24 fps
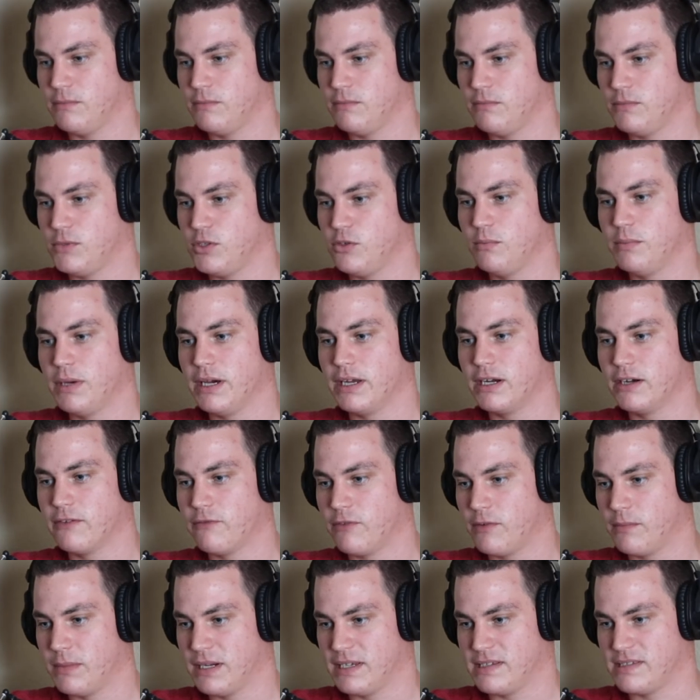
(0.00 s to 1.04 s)
do better
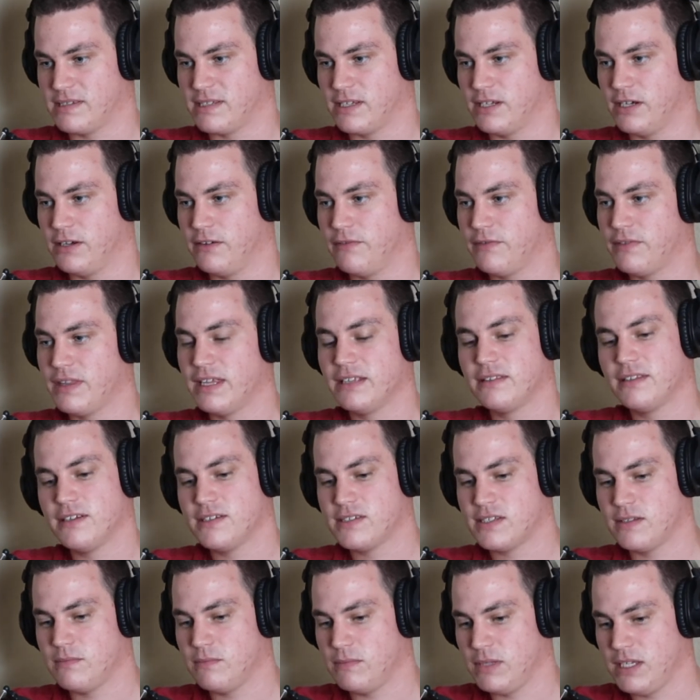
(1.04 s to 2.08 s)
for myself, that
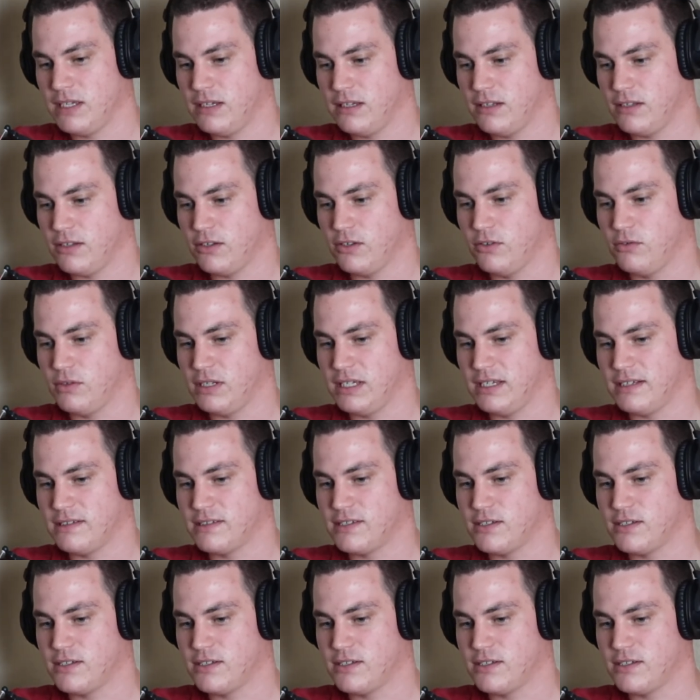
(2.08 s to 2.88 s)
doesn't mean you need